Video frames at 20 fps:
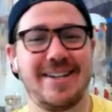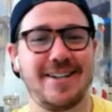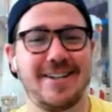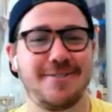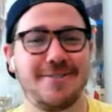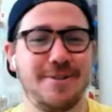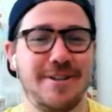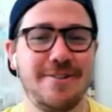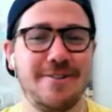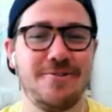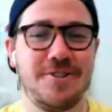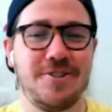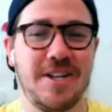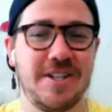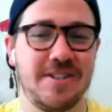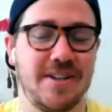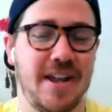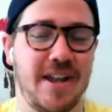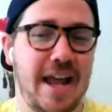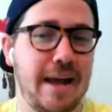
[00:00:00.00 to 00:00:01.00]
one here.
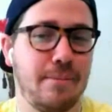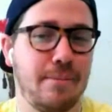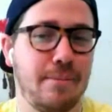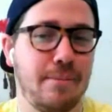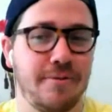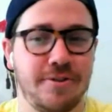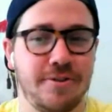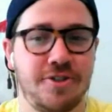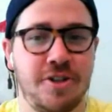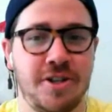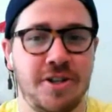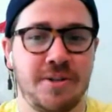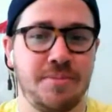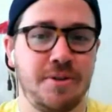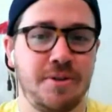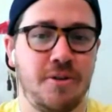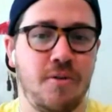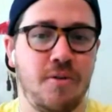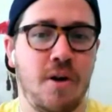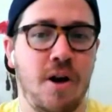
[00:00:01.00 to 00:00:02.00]
Jason Hammel versus Jacob
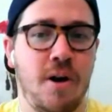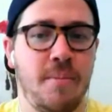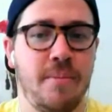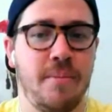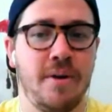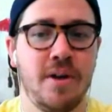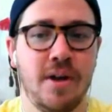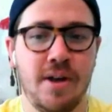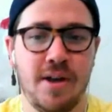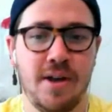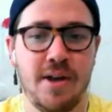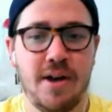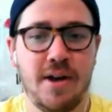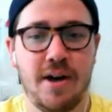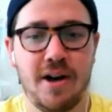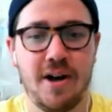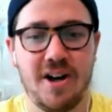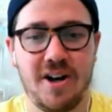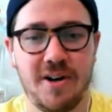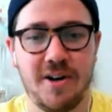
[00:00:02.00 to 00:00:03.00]
Degrom.
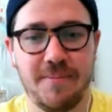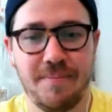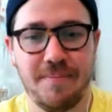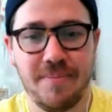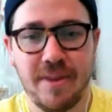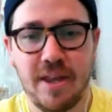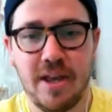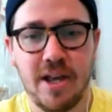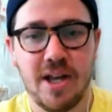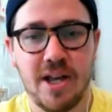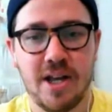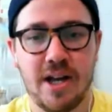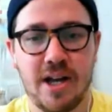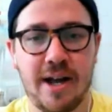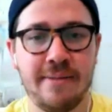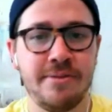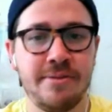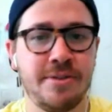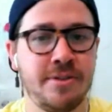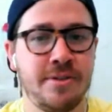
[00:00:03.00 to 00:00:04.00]
Um,
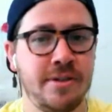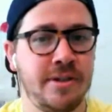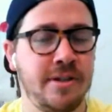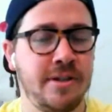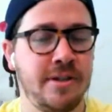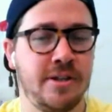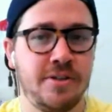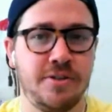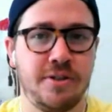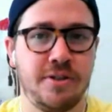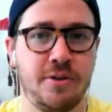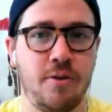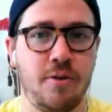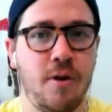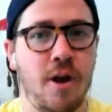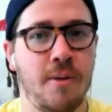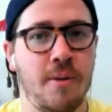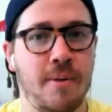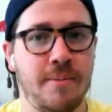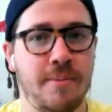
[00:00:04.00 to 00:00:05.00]
Obviously, it,
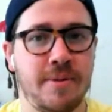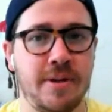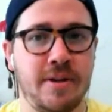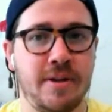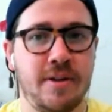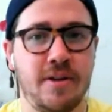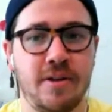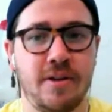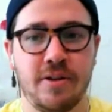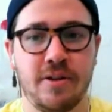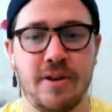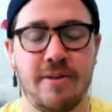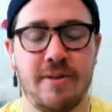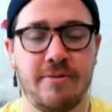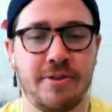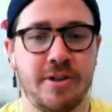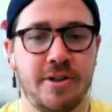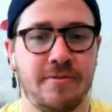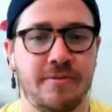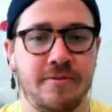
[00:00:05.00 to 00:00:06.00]
Degrom. I mean, gonna have
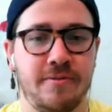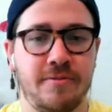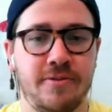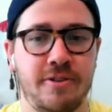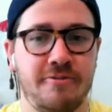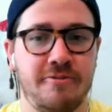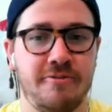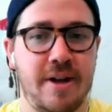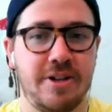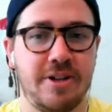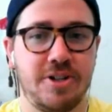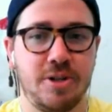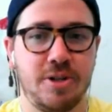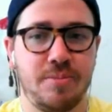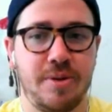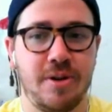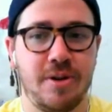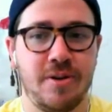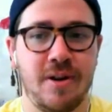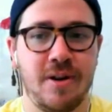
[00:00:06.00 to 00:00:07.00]
a tough, tough matchup
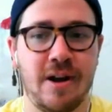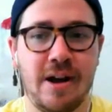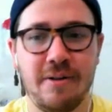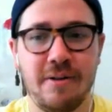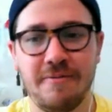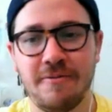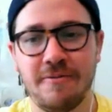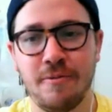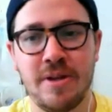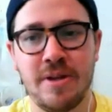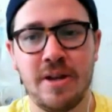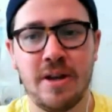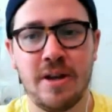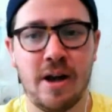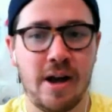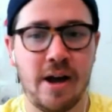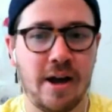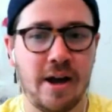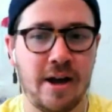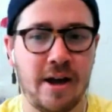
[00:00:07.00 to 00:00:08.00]
here. For me,
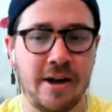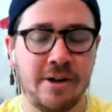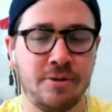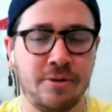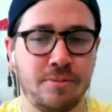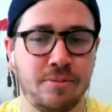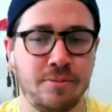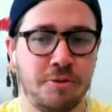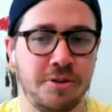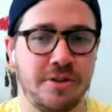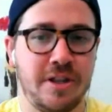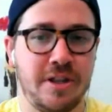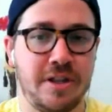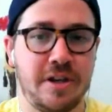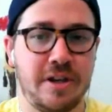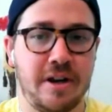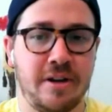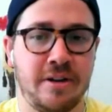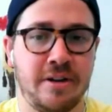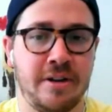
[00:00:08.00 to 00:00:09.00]
I don't really think
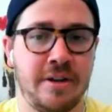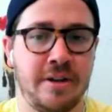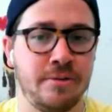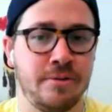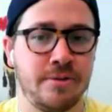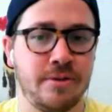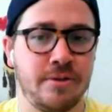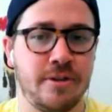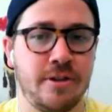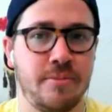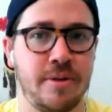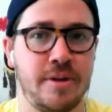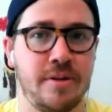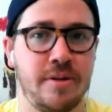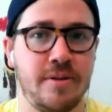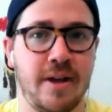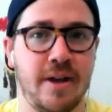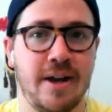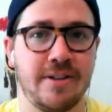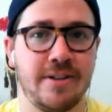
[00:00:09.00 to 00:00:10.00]
uh, hitters are going to be
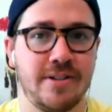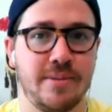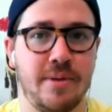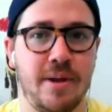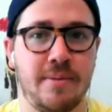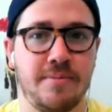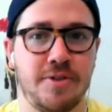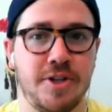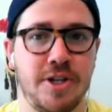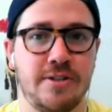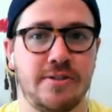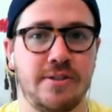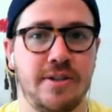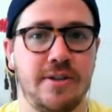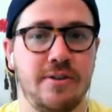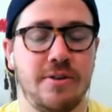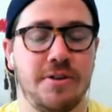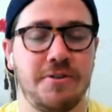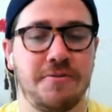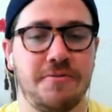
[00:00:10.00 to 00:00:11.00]
guys I'm, I'm, chasing
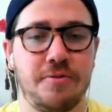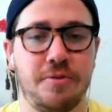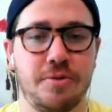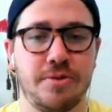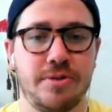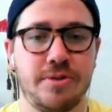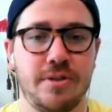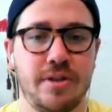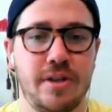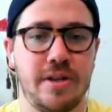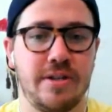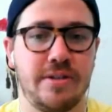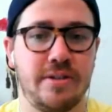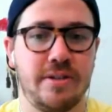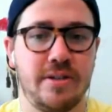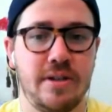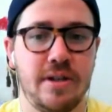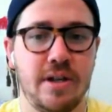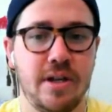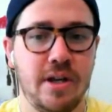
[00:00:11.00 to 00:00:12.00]
here on a full slate.
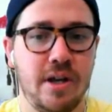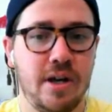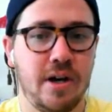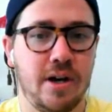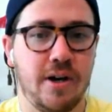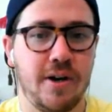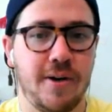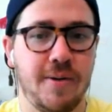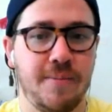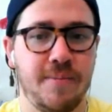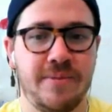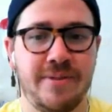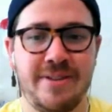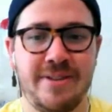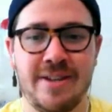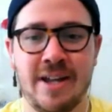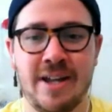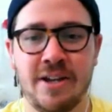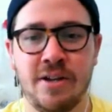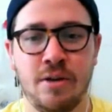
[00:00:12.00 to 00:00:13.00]
Um, mm
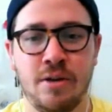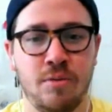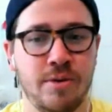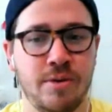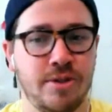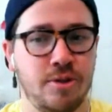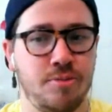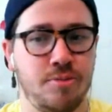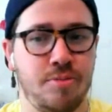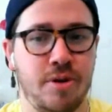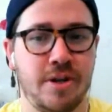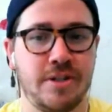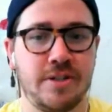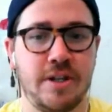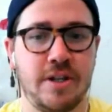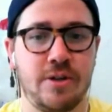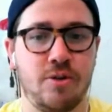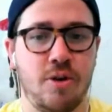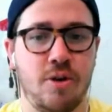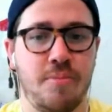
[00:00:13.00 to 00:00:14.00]
Not it was a price
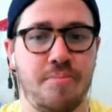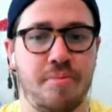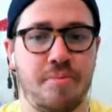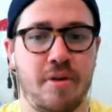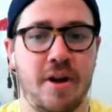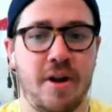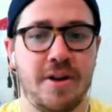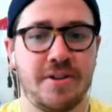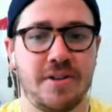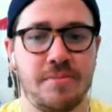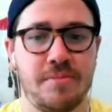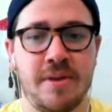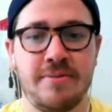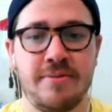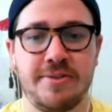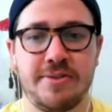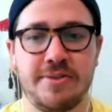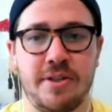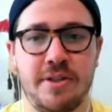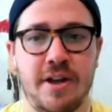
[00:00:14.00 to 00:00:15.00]
tag or Bryant. I mean,
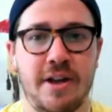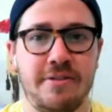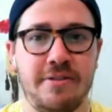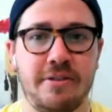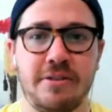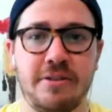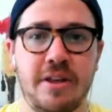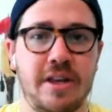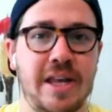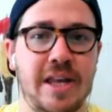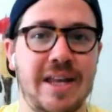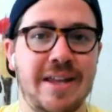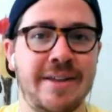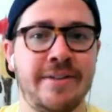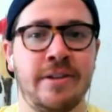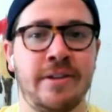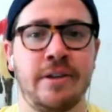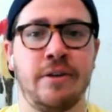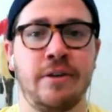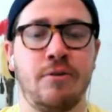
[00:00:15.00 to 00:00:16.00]
obviously, I think they can
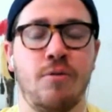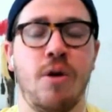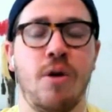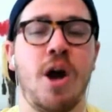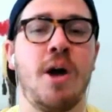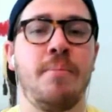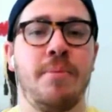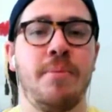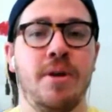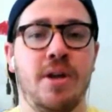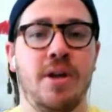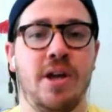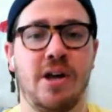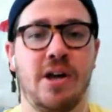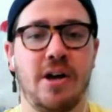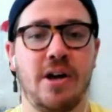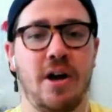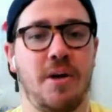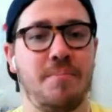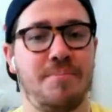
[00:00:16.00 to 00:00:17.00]
get to Degrom,
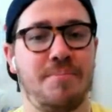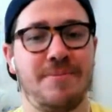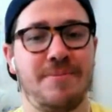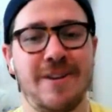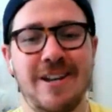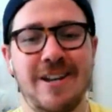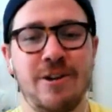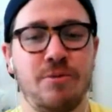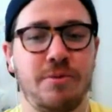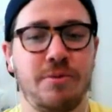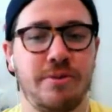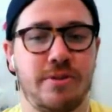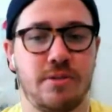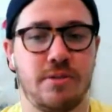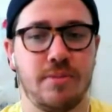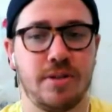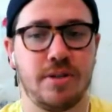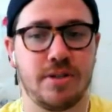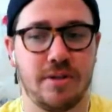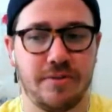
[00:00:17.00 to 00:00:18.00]
um, but I don't really see
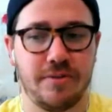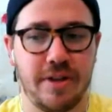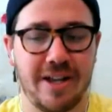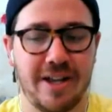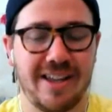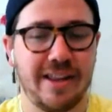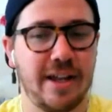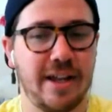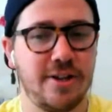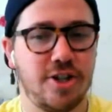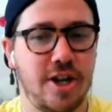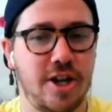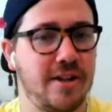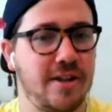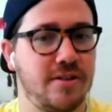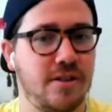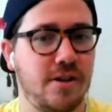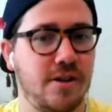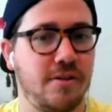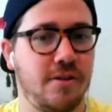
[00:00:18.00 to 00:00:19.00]
myself taking that
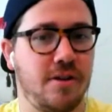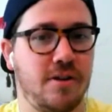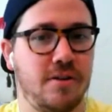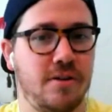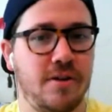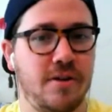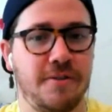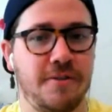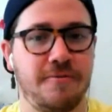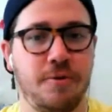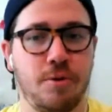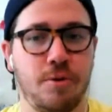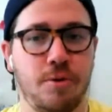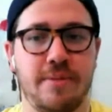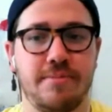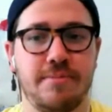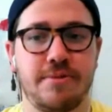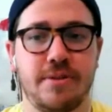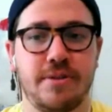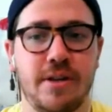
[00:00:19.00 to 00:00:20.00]
chance on a on a full
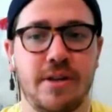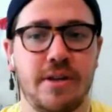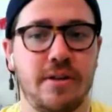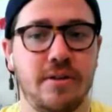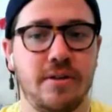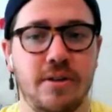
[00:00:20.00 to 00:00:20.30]
game slate.